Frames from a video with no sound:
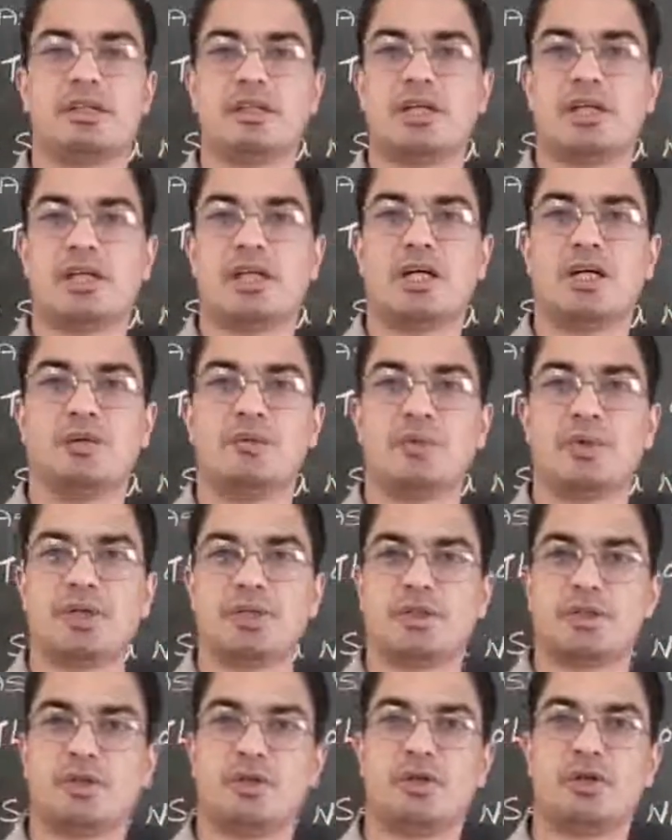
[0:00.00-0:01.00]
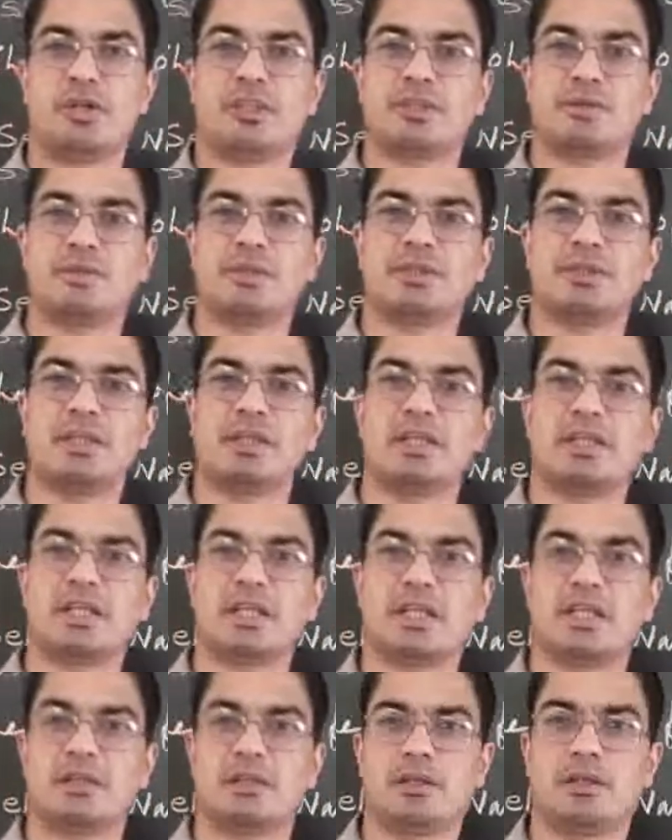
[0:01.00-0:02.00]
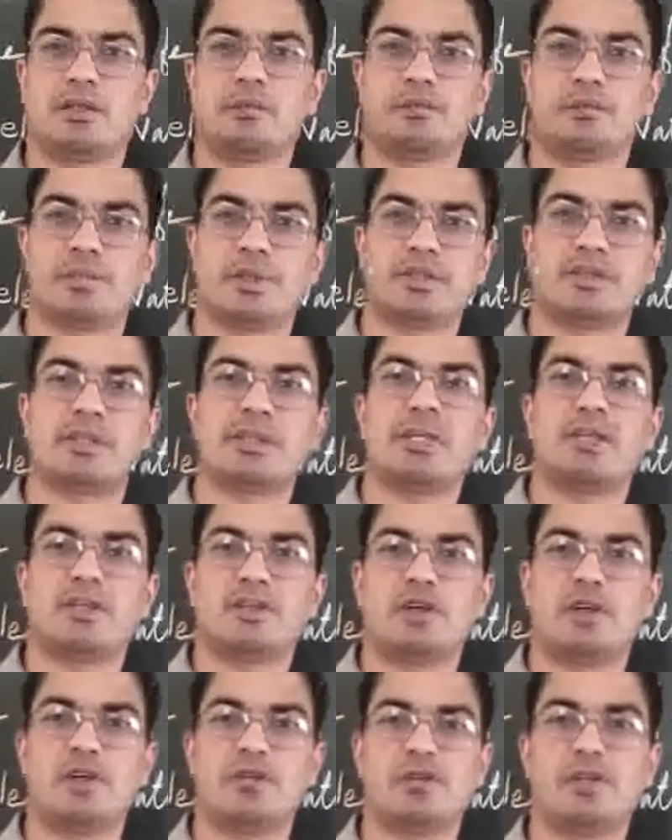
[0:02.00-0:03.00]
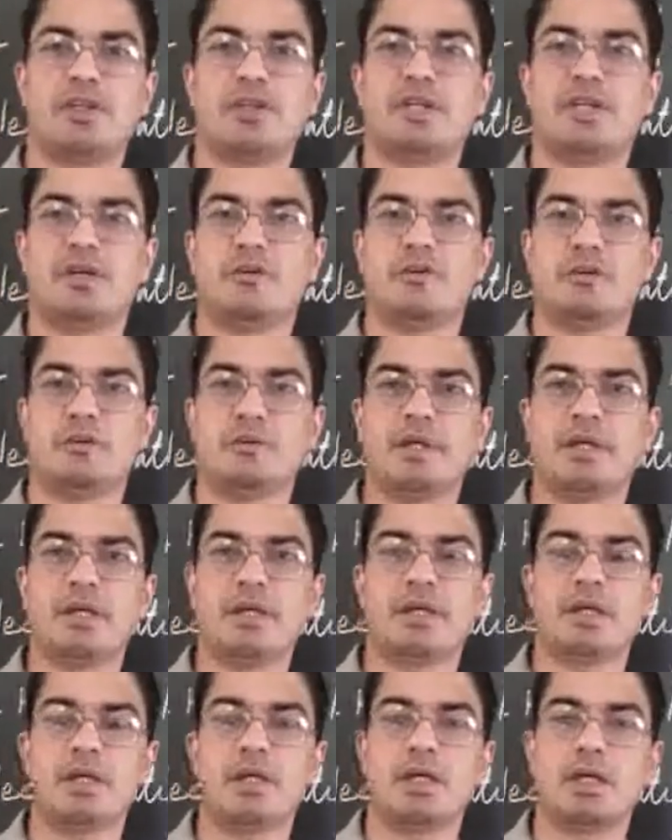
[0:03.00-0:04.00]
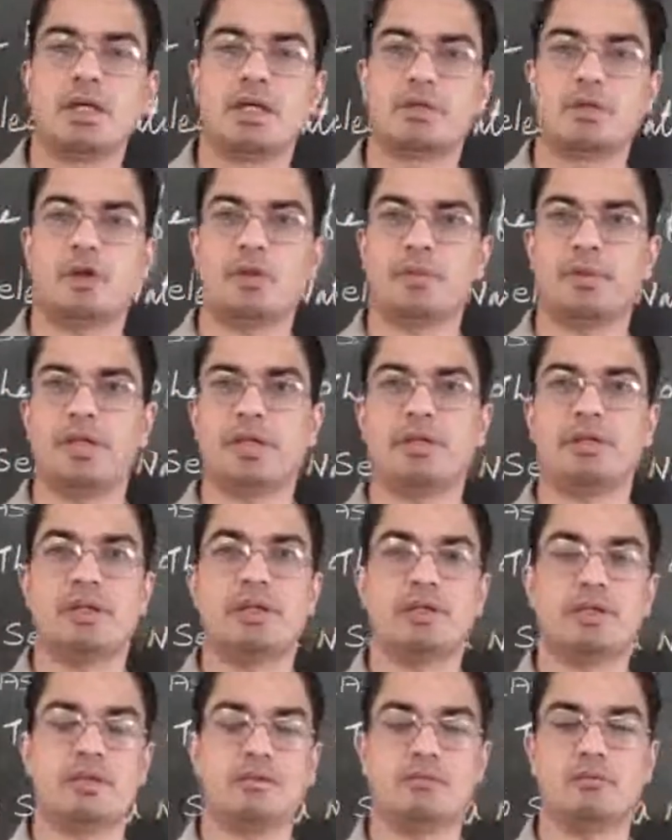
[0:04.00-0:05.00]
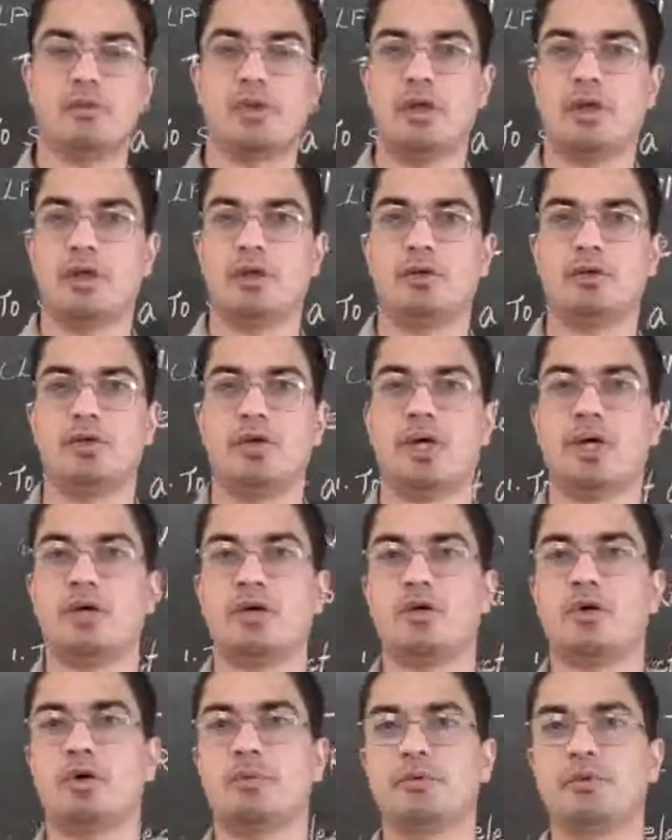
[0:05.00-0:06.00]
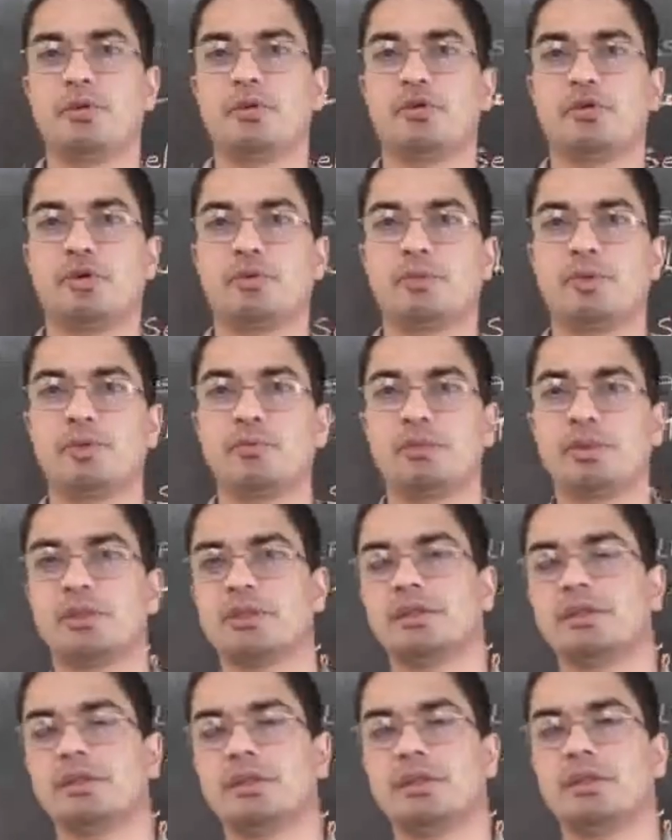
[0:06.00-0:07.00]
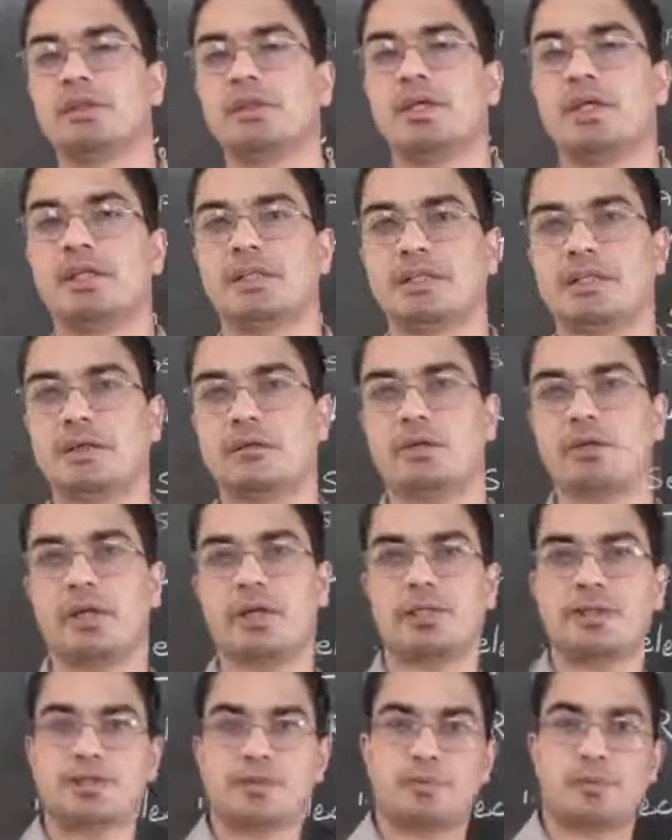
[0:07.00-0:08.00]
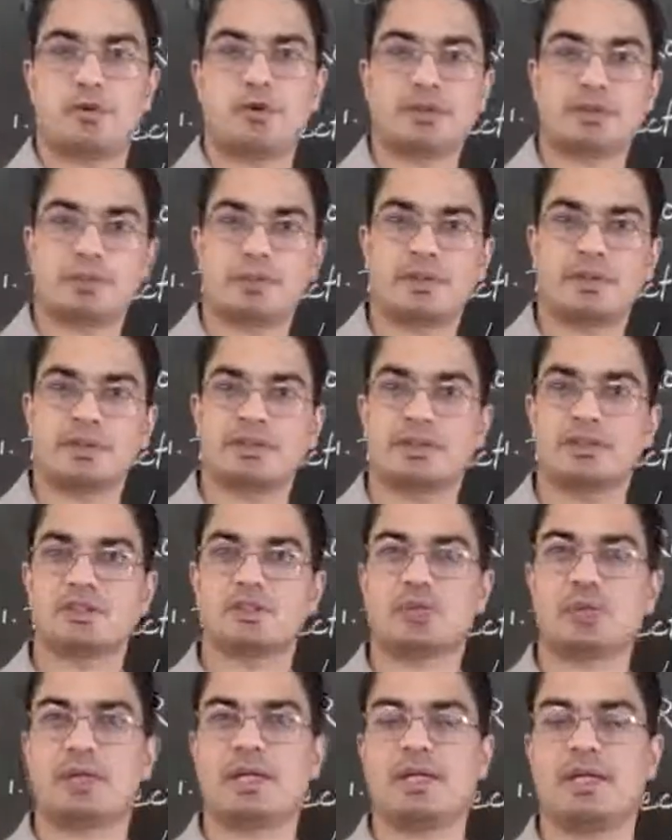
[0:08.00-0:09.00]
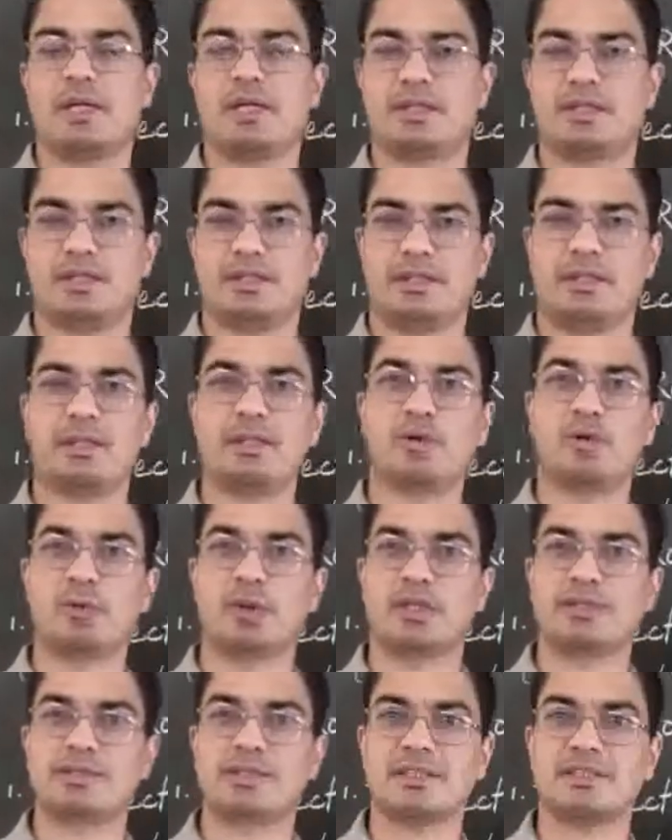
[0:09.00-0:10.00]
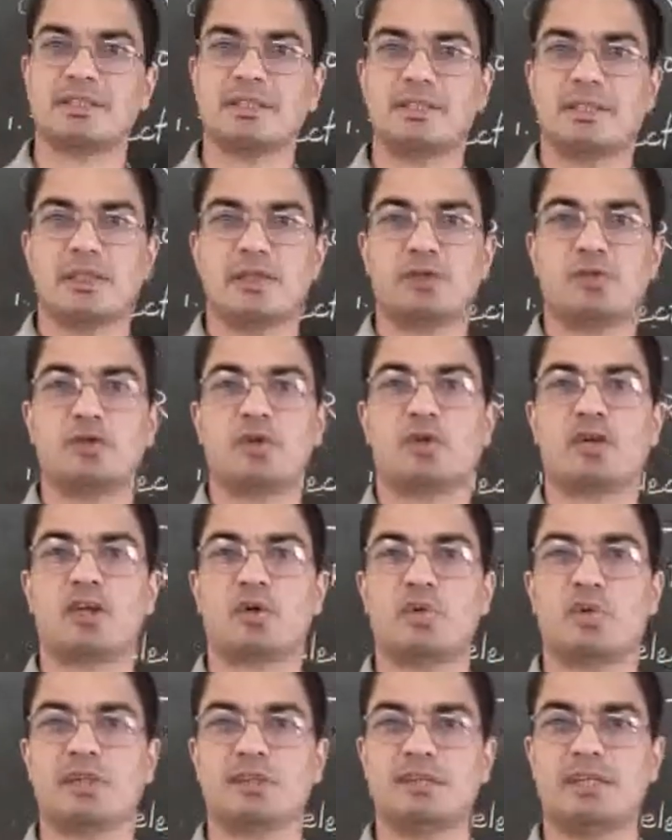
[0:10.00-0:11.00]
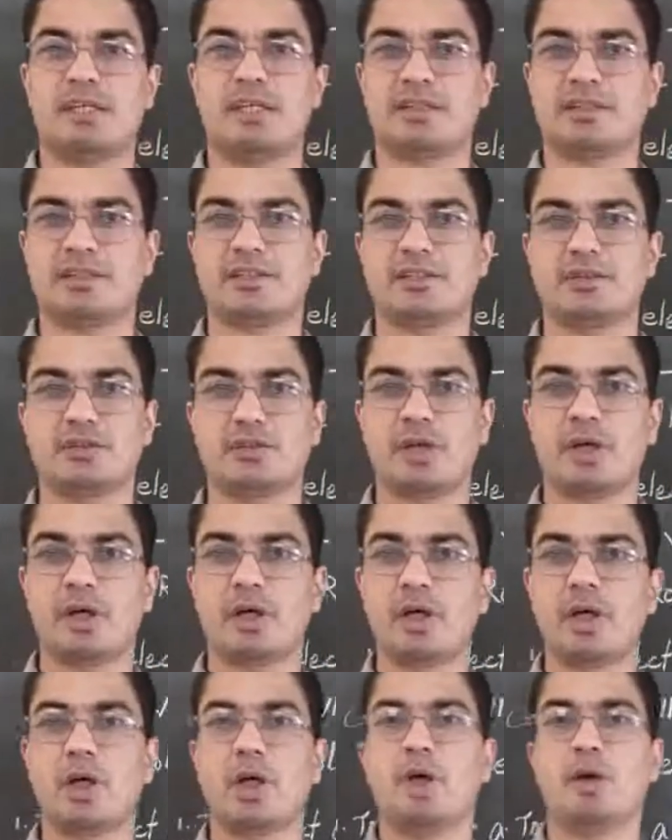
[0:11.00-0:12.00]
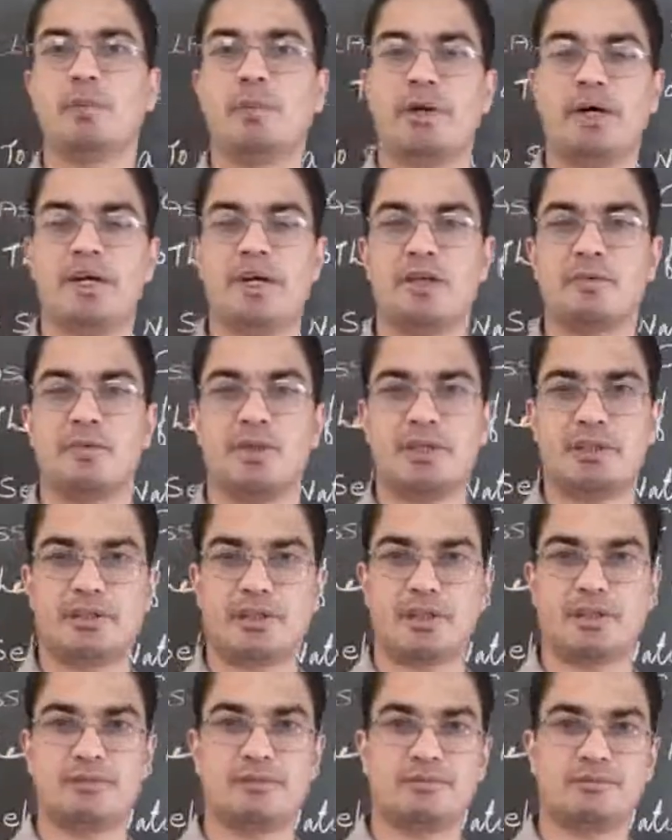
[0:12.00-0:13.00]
the government, or especially the president of India will be nominating them. I hope you remember that several sports persons were elected, including Sachin Tendulkar was elected to the parliament,